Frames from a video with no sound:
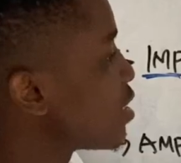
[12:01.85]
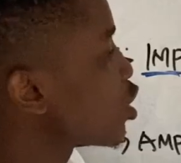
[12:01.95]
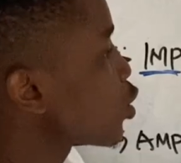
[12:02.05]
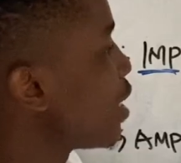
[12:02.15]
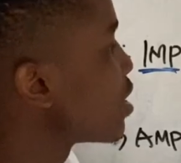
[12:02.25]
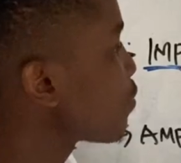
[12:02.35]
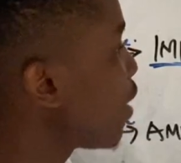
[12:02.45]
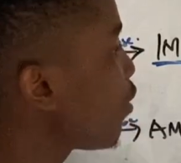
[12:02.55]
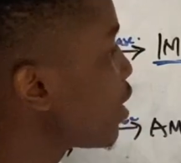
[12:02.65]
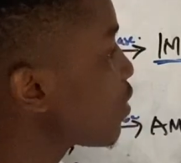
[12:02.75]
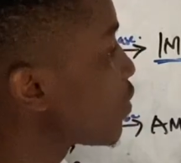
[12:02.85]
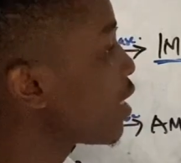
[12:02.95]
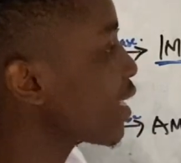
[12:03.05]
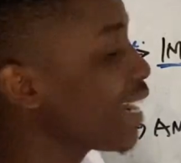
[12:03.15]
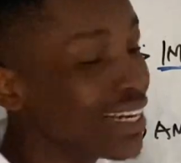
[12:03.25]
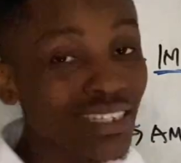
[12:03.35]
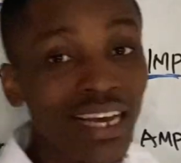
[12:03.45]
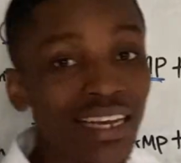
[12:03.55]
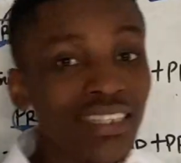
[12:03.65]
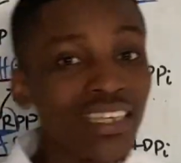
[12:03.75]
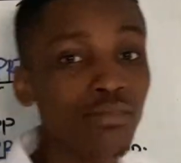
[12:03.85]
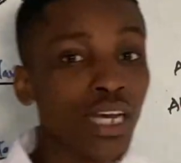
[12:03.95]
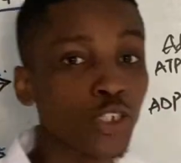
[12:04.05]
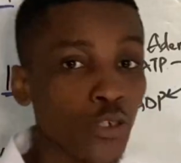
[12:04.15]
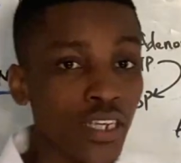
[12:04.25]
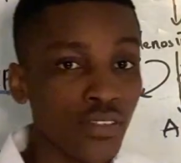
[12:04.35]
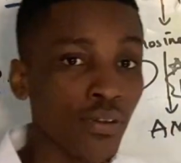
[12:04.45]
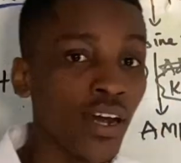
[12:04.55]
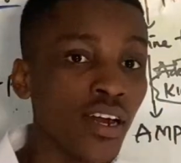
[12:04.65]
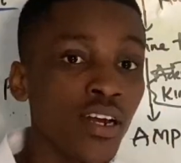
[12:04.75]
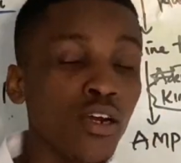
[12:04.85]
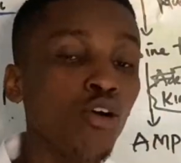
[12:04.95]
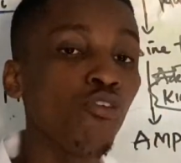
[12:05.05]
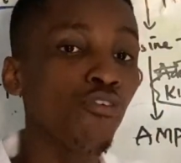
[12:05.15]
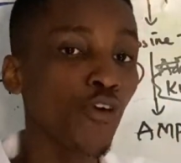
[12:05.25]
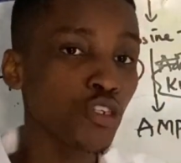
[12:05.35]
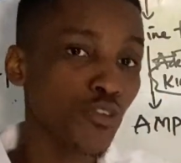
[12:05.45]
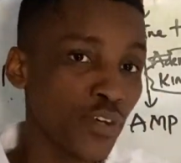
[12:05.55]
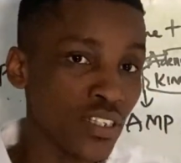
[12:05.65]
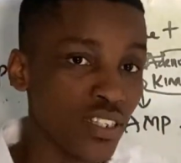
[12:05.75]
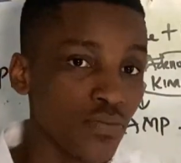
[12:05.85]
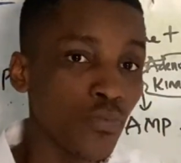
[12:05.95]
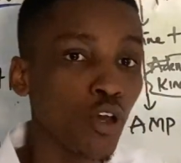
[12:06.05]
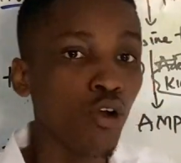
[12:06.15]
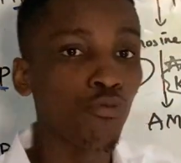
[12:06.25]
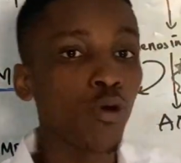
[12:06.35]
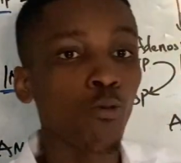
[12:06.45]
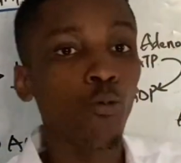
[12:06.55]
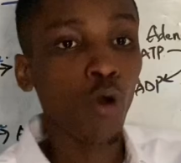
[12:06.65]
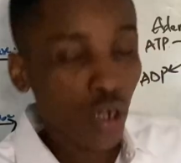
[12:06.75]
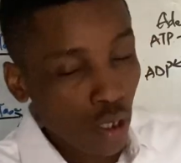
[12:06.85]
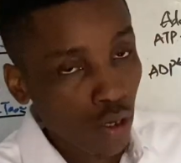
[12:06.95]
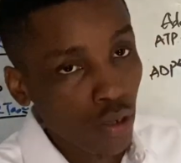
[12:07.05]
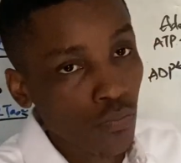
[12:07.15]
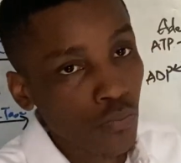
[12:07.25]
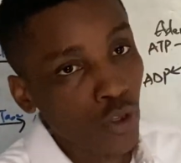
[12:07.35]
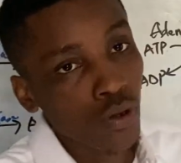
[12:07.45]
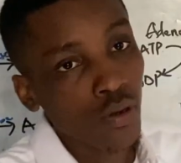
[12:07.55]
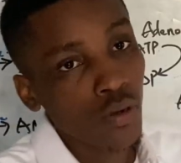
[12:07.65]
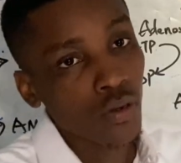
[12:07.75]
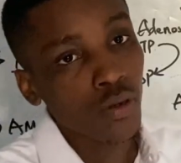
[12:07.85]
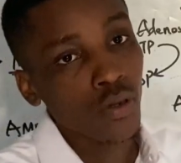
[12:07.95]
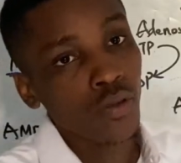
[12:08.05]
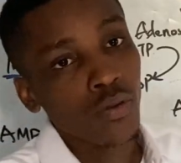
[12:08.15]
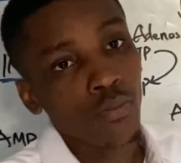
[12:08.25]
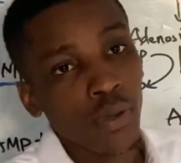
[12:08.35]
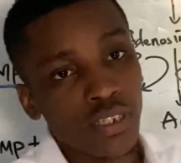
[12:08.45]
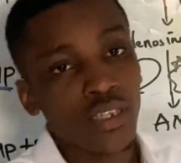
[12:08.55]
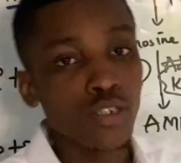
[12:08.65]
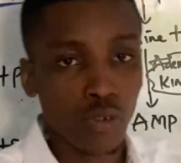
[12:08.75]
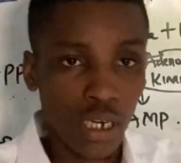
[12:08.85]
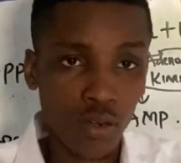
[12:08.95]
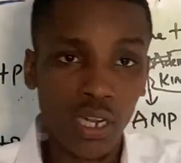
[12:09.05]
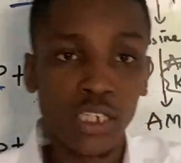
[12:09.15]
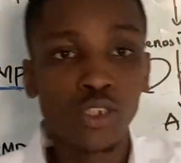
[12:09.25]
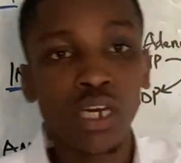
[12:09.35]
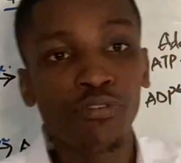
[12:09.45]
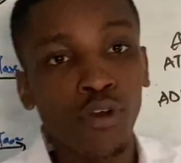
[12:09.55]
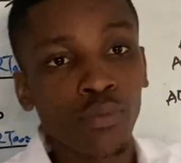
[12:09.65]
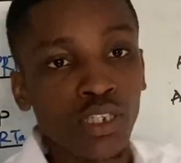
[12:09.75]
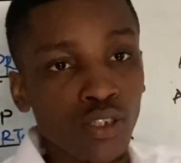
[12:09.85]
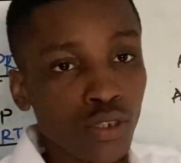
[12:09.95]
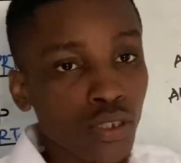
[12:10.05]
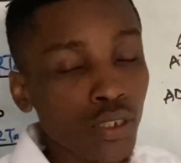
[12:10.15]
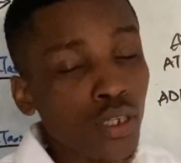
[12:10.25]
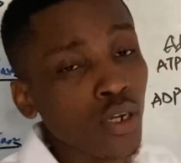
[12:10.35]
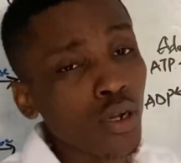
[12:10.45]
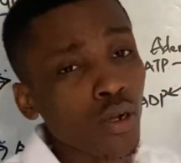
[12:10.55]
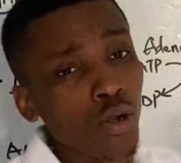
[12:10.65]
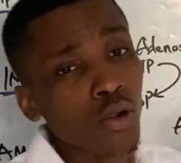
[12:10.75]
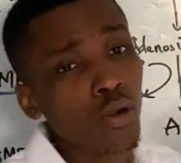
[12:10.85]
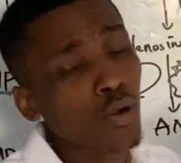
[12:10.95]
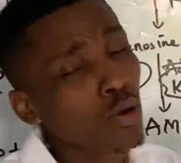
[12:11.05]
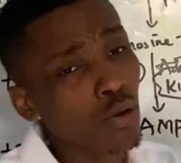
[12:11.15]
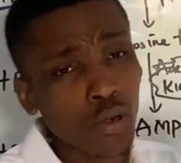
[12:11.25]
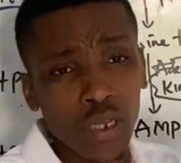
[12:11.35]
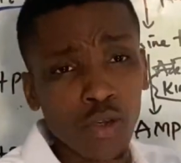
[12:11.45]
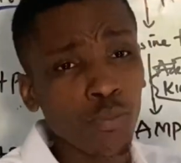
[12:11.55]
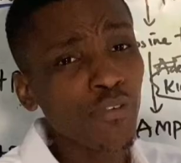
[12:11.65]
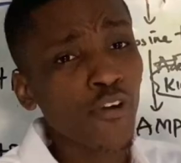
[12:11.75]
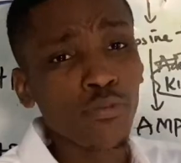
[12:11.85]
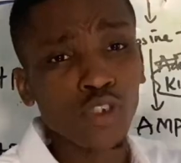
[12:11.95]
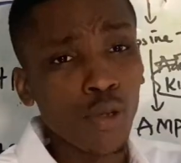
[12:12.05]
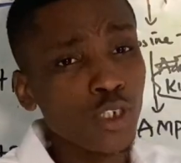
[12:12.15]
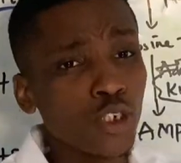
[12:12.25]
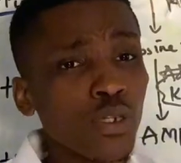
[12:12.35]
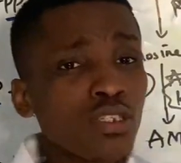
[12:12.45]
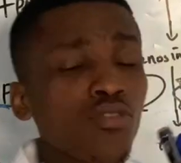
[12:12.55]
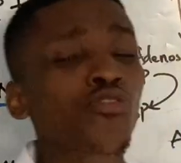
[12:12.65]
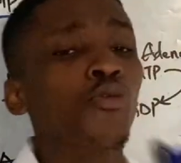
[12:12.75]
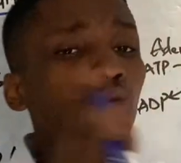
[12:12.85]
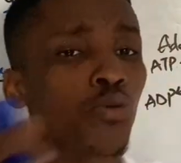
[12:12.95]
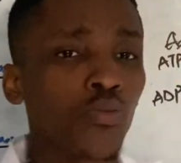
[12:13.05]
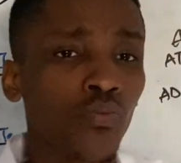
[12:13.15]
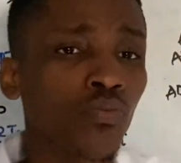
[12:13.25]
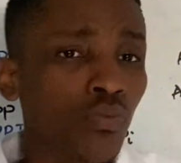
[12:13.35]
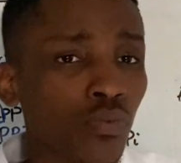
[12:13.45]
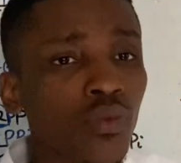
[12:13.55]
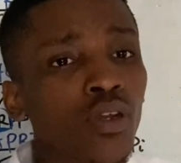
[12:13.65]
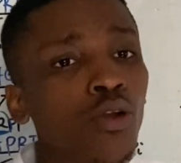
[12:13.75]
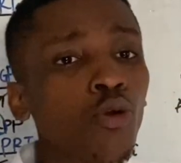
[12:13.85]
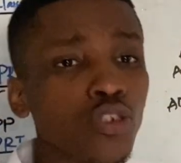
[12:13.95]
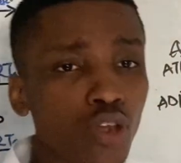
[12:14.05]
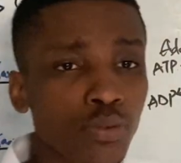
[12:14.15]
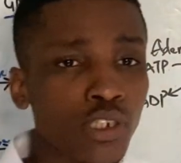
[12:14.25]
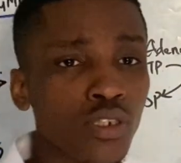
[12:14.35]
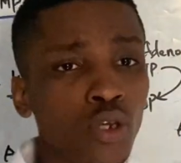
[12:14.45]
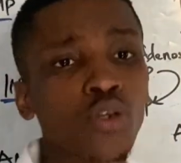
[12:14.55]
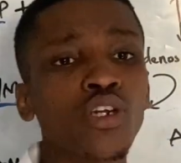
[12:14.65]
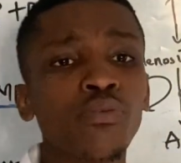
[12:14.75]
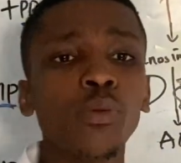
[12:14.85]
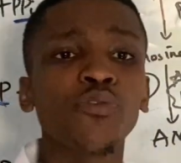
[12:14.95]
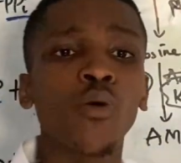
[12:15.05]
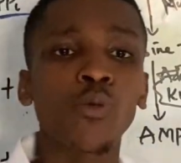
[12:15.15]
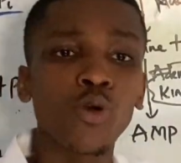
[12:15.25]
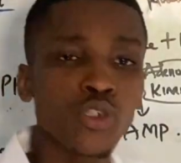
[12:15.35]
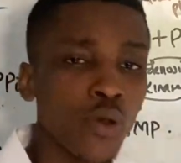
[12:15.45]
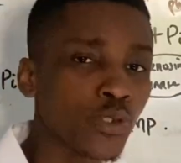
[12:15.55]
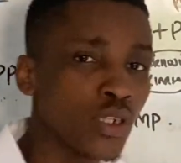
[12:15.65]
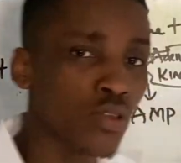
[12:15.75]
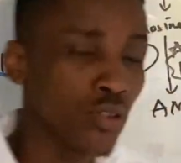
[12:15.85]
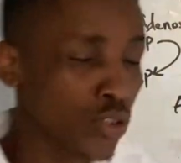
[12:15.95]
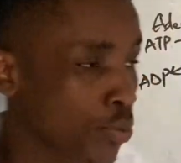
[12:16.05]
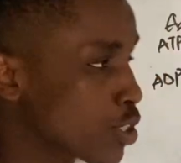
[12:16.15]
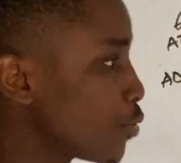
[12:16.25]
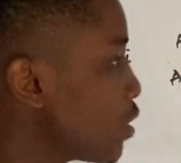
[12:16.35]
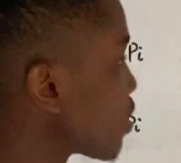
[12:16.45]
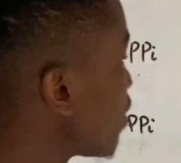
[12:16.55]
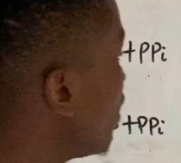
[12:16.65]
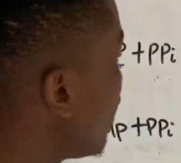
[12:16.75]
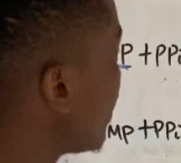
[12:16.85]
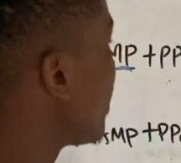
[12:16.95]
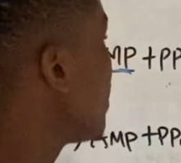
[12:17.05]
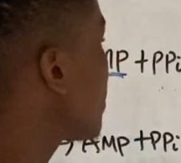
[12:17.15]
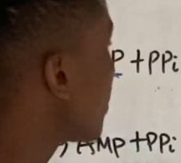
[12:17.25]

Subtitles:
is transferring. Kinase are enzymes that transfer phosphates from one person to another. Usually from this, it could be from substrate to co-substrate, or it could even be from co-substrate to substrate. In this